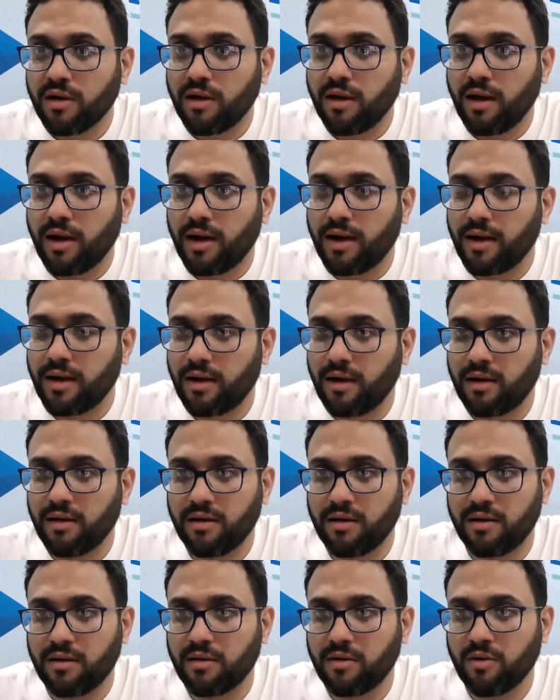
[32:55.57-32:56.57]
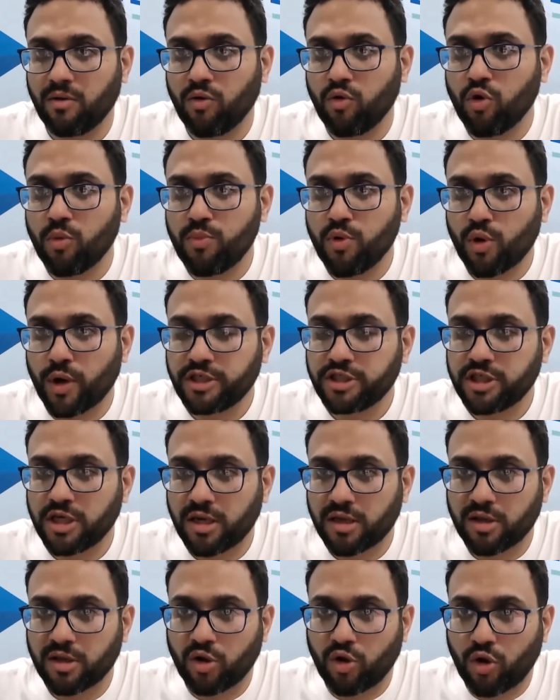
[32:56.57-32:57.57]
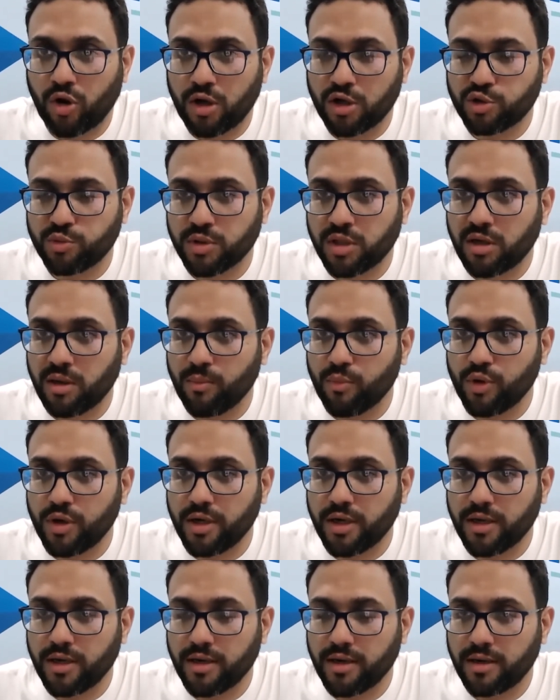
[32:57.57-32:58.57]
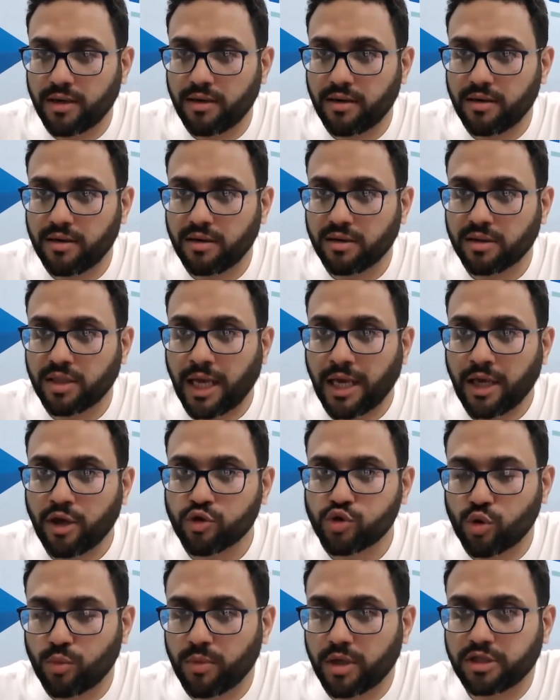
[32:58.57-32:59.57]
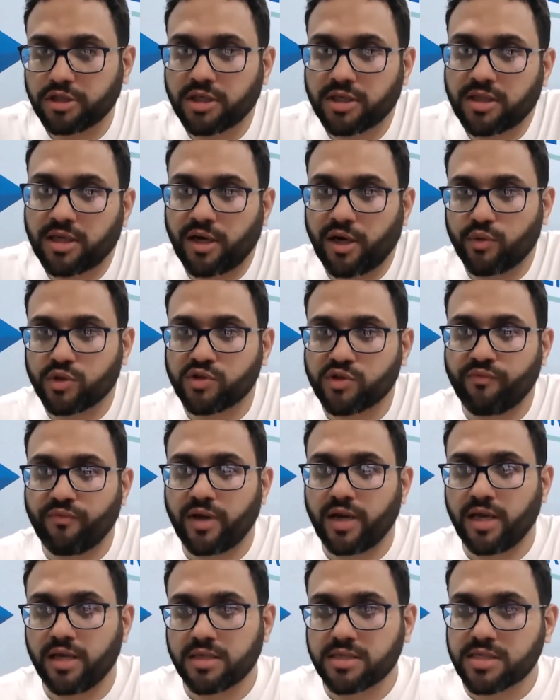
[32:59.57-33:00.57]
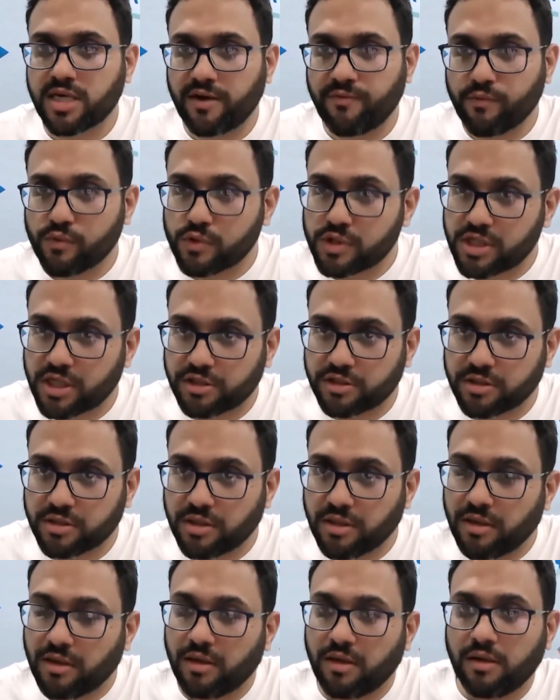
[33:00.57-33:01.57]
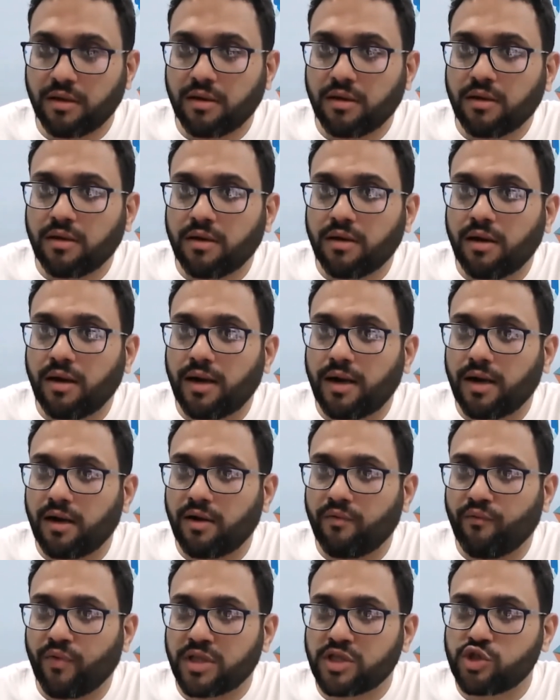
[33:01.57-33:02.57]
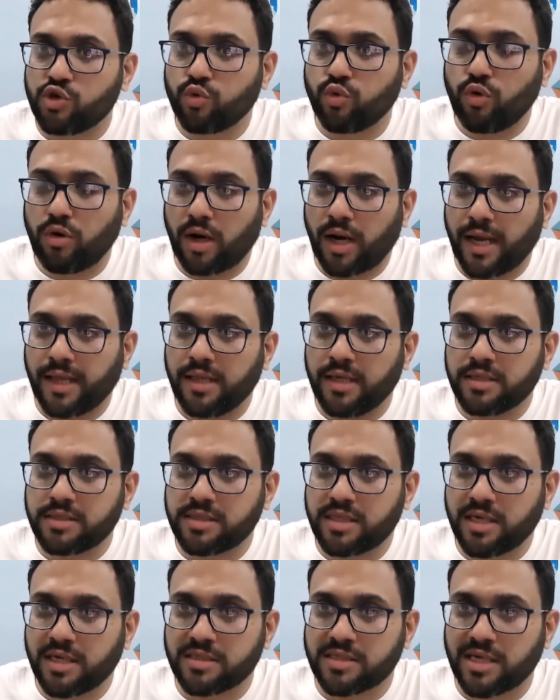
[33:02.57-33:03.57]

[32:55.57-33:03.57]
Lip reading: and hope you can share the knowledge with the community. And thank you so much. I think it was a very insightful session. And once you try these things